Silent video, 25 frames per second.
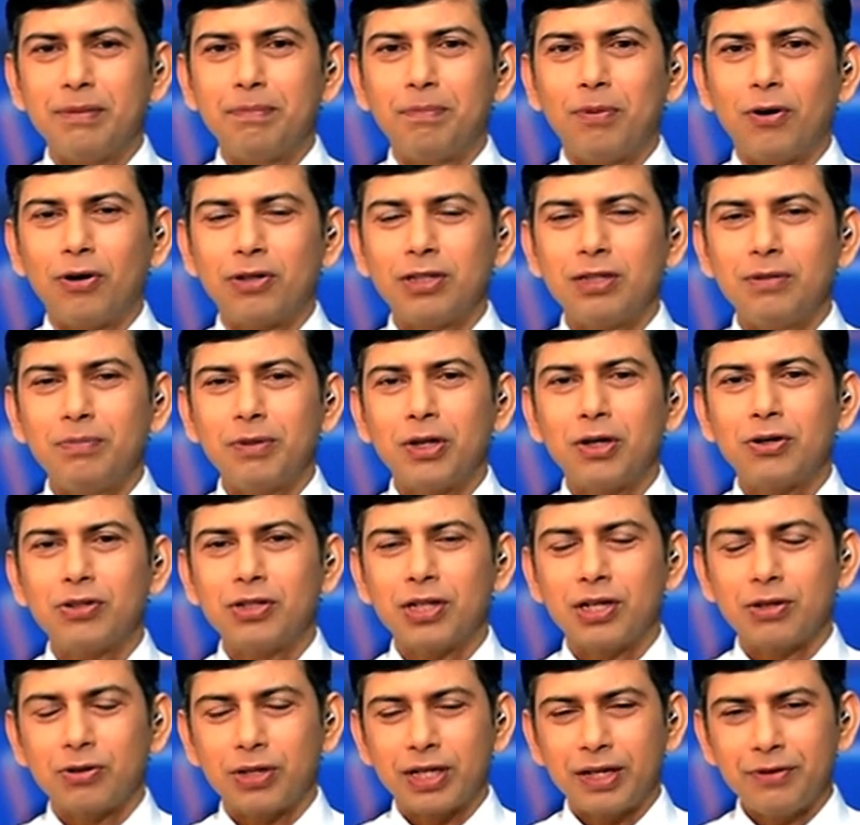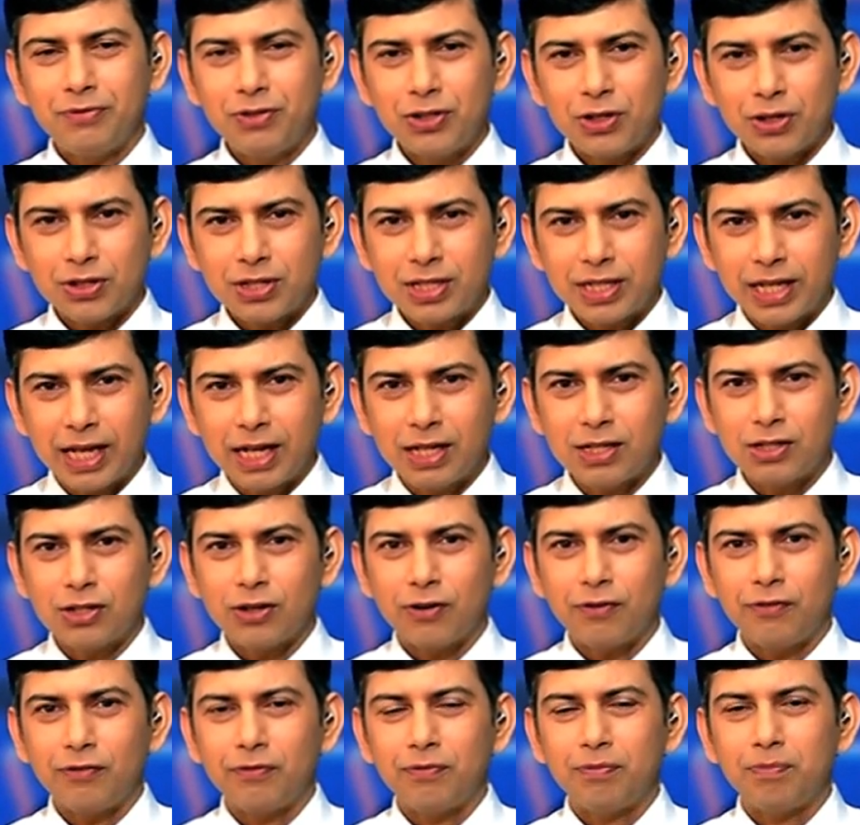important because it gives you a sense
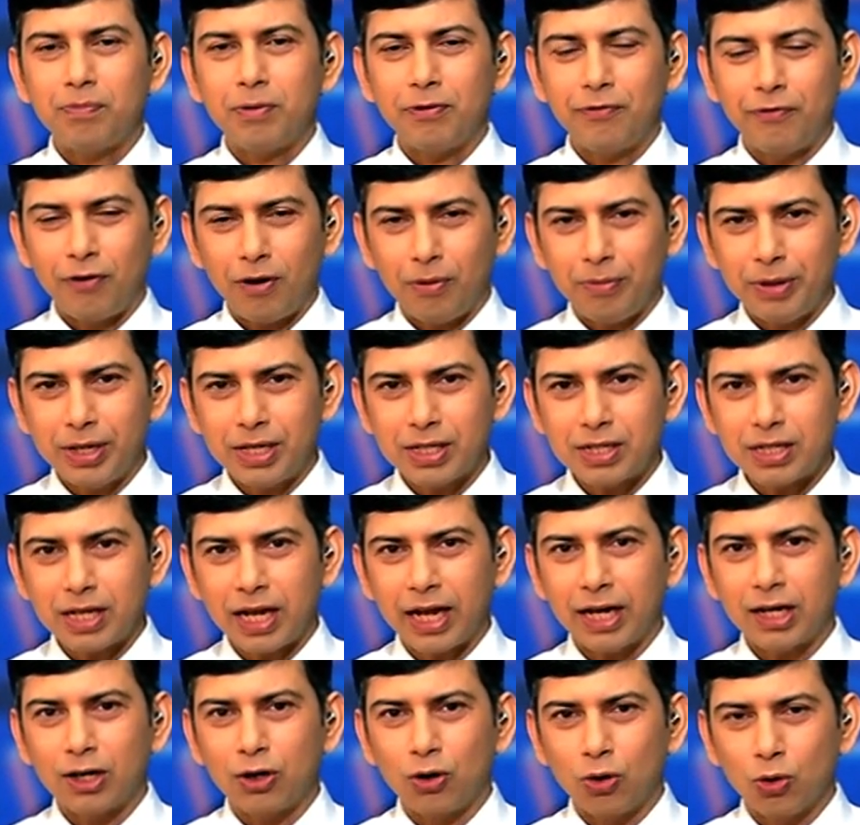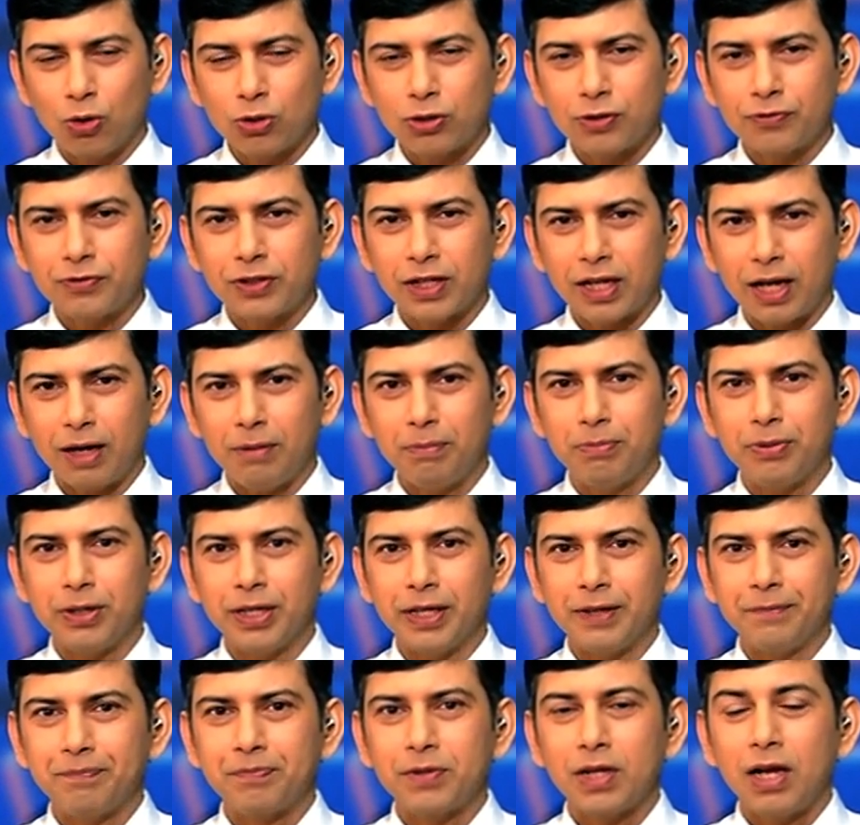of performance and growth of the
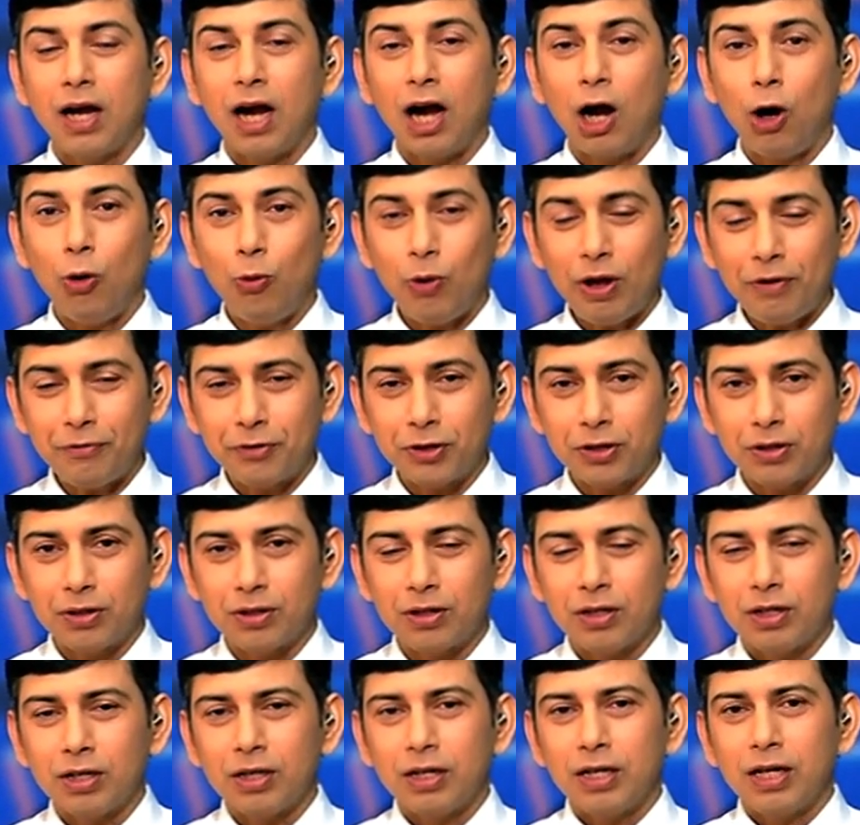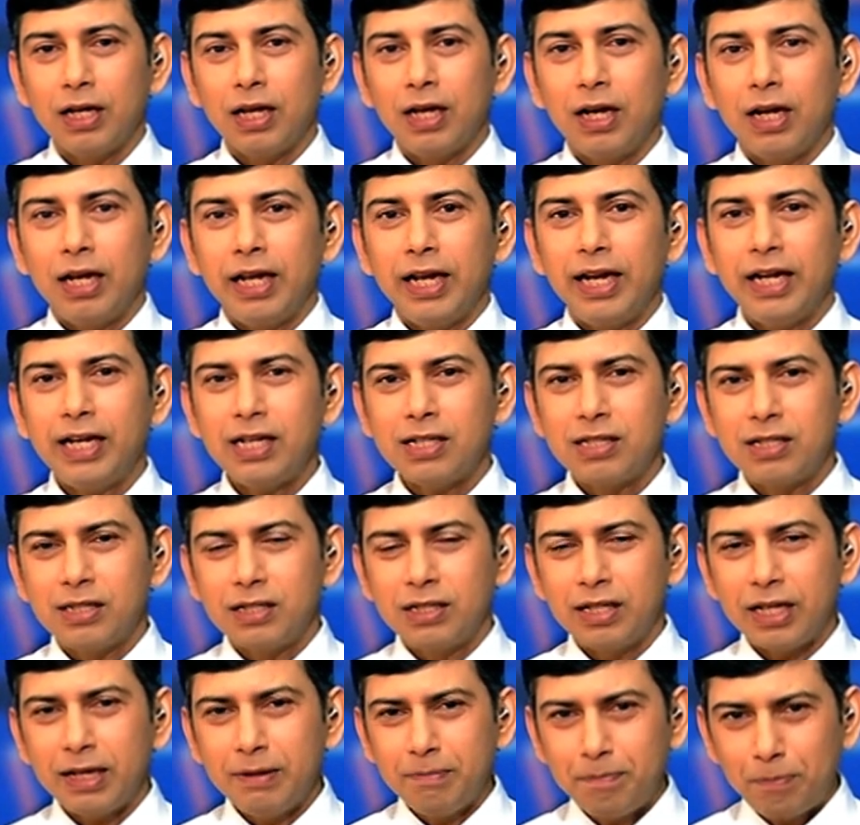company. However, it is
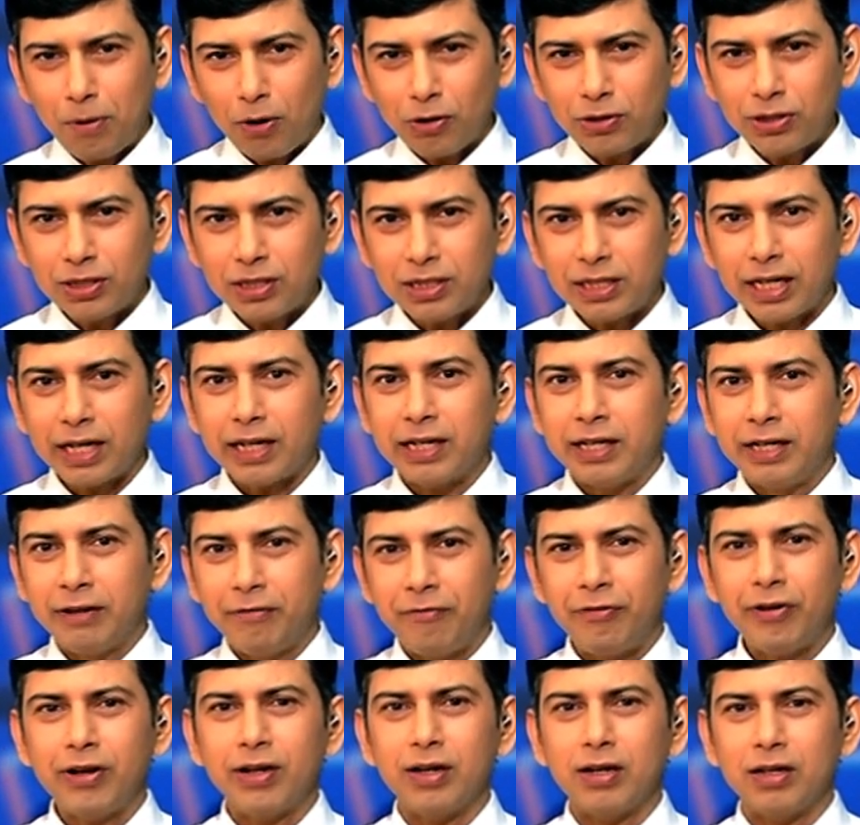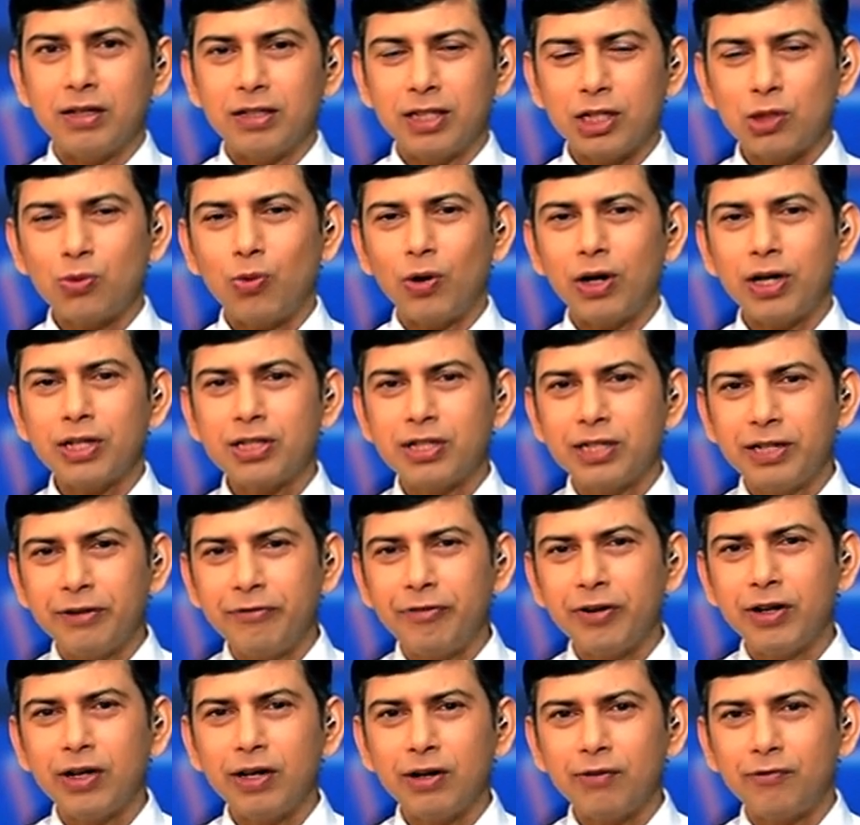important and difficult, this one is
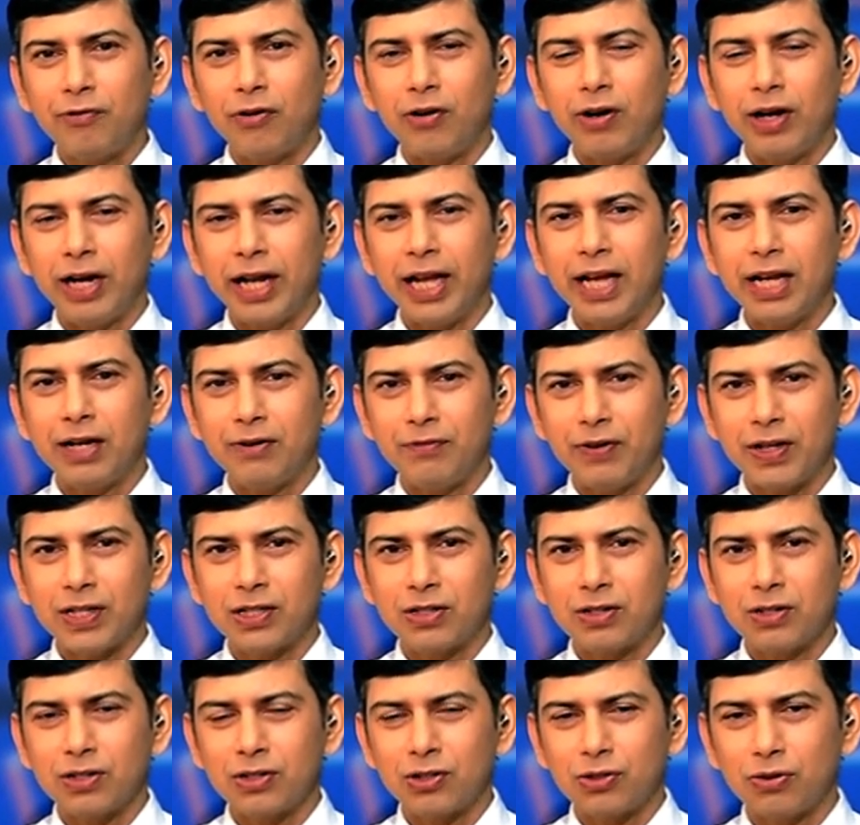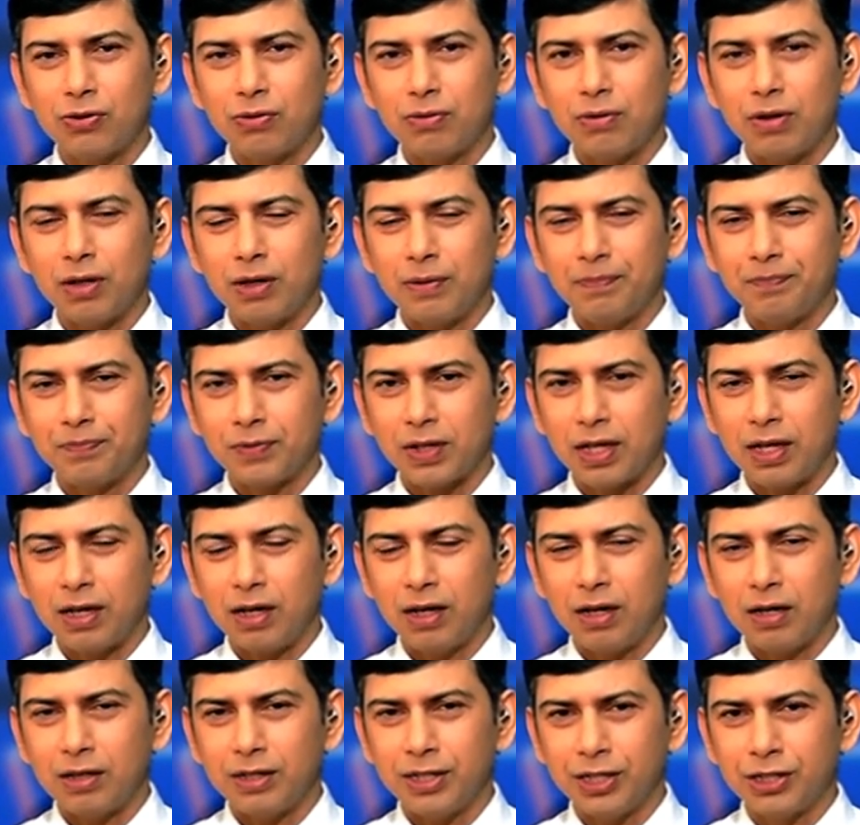difficult for lay investors to
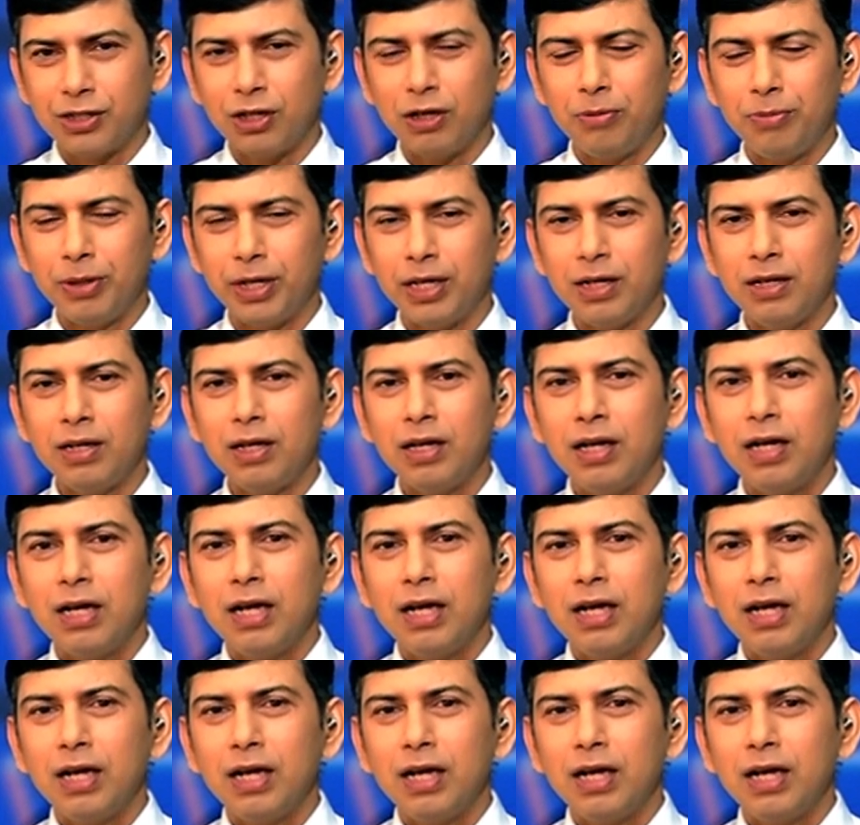determine,